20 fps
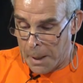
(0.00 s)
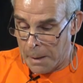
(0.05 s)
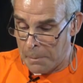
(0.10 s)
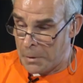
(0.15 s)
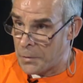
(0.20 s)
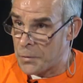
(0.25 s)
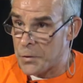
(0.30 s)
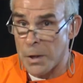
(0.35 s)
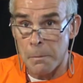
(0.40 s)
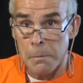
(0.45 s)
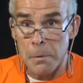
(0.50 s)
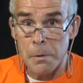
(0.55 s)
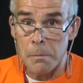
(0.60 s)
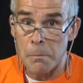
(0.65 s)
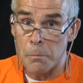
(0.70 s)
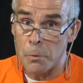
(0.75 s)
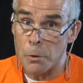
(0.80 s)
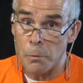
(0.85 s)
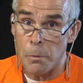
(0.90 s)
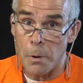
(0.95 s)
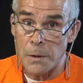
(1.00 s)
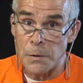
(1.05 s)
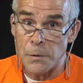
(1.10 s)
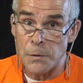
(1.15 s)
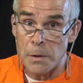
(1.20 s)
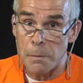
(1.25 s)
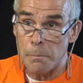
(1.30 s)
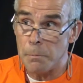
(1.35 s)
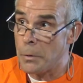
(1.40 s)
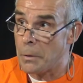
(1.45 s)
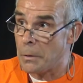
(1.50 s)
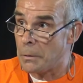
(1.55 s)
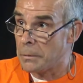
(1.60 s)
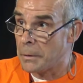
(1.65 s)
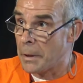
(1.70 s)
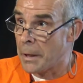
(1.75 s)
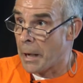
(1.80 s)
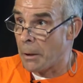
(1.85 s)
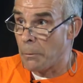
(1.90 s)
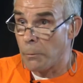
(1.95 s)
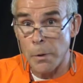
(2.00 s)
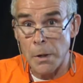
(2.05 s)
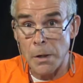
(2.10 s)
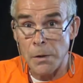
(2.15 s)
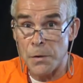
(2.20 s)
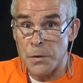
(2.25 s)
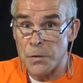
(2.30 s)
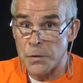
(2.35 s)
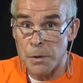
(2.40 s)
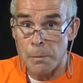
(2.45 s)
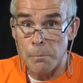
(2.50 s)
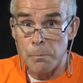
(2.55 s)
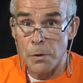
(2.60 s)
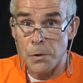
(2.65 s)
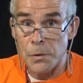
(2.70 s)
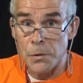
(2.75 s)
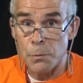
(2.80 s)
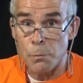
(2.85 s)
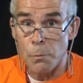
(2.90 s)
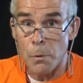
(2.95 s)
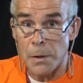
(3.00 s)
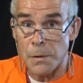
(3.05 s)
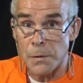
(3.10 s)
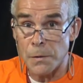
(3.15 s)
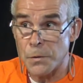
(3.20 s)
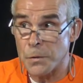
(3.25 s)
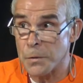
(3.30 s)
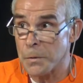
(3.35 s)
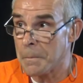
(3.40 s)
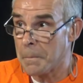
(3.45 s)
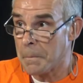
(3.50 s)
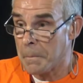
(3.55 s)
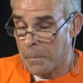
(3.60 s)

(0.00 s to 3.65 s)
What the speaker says: I mean, some of them were quite simple, and I'll read the simplest ones.